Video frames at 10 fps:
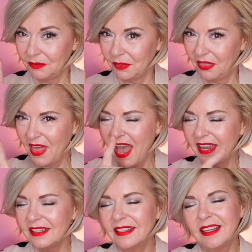And with
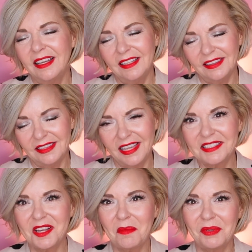that,
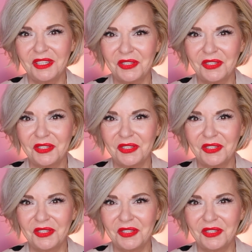let's hop